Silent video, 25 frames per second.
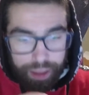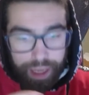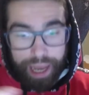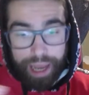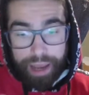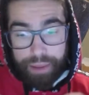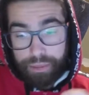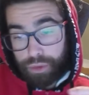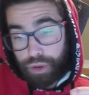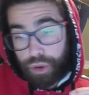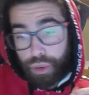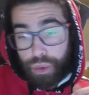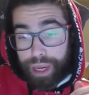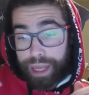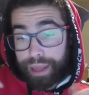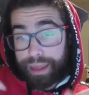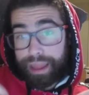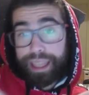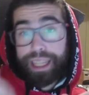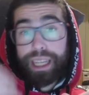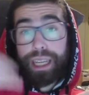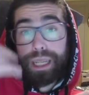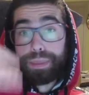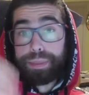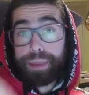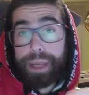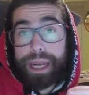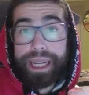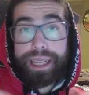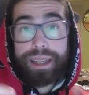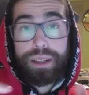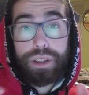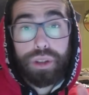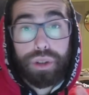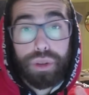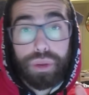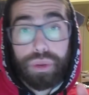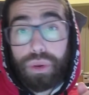During this
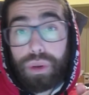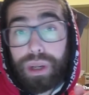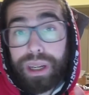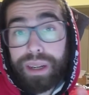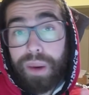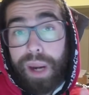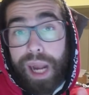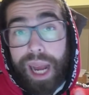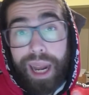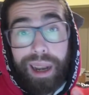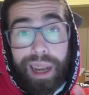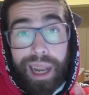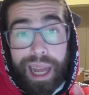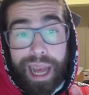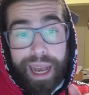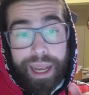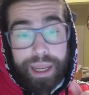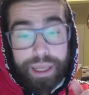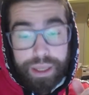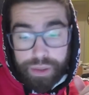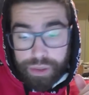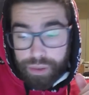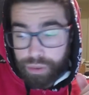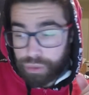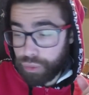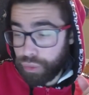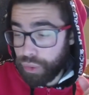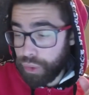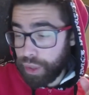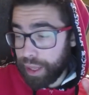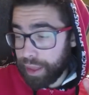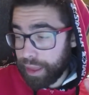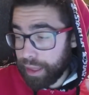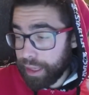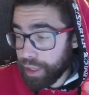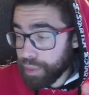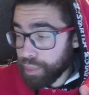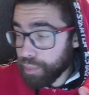experience, you will realize, during
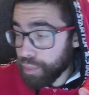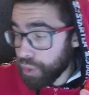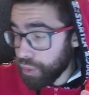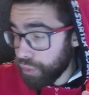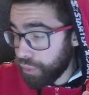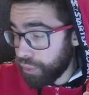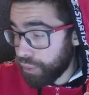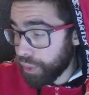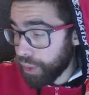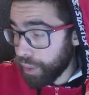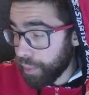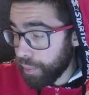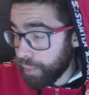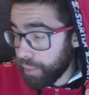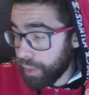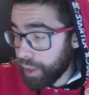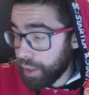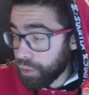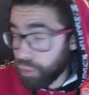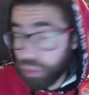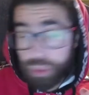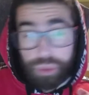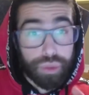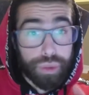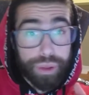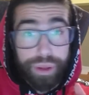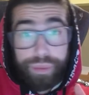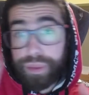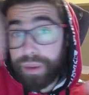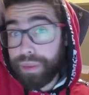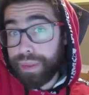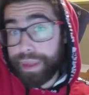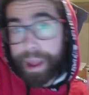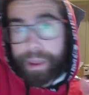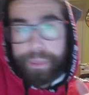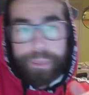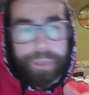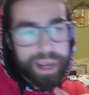this move from uh, to, to the
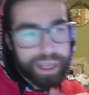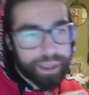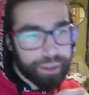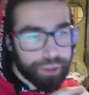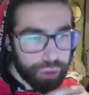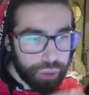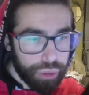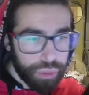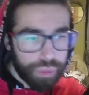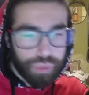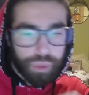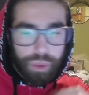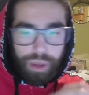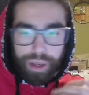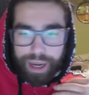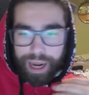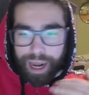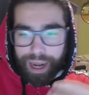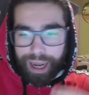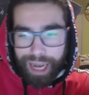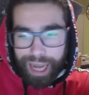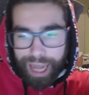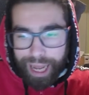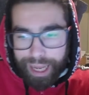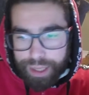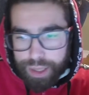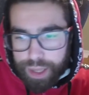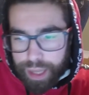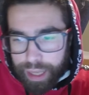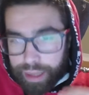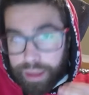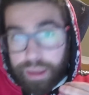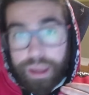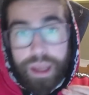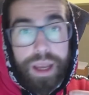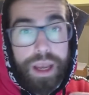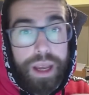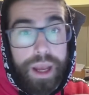fifth dimension, you will realize
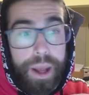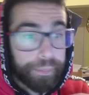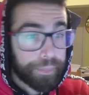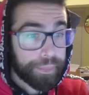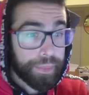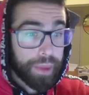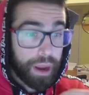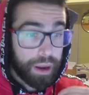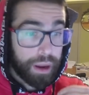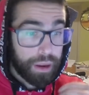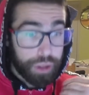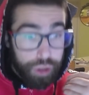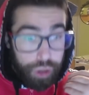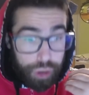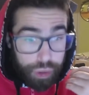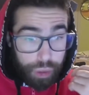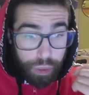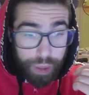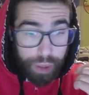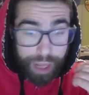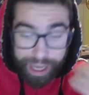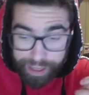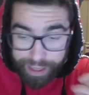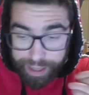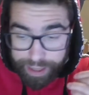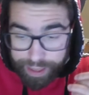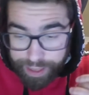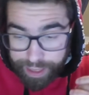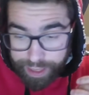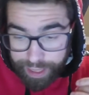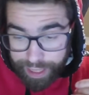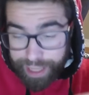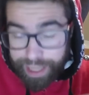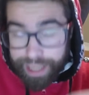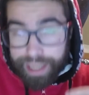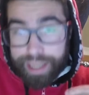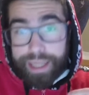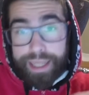that your
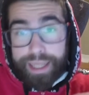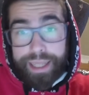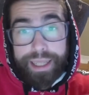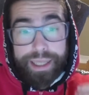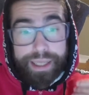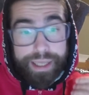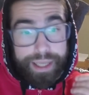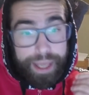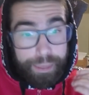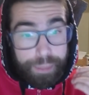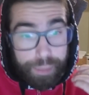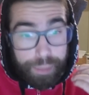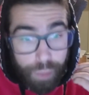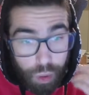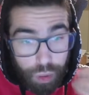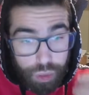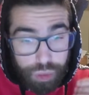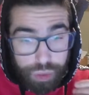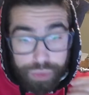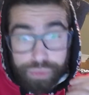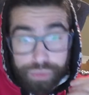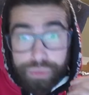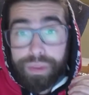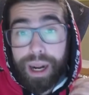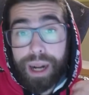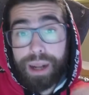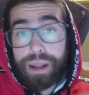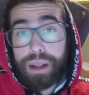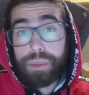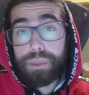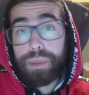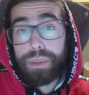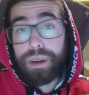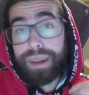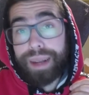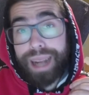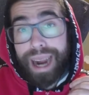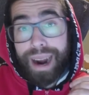energy is the most
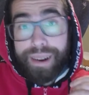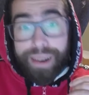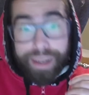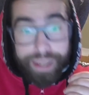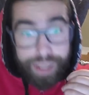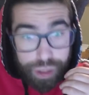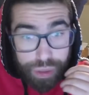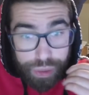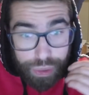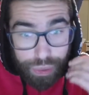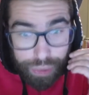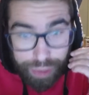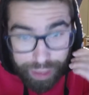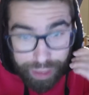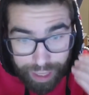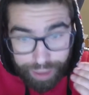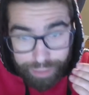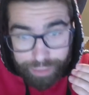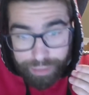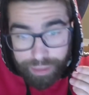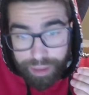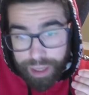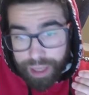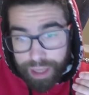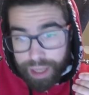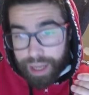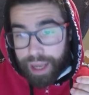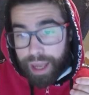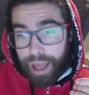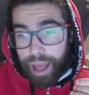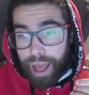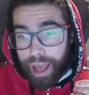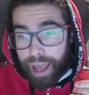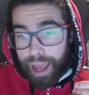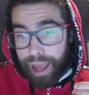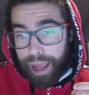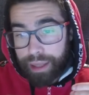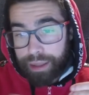valuable currency you have,
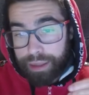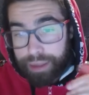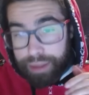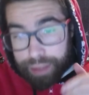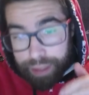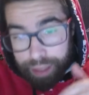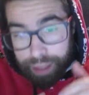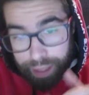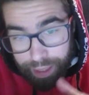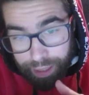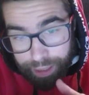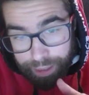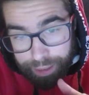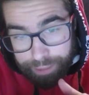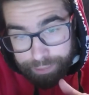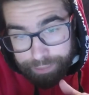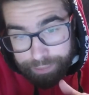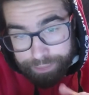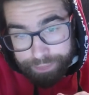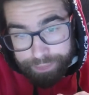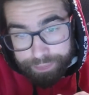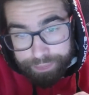and um,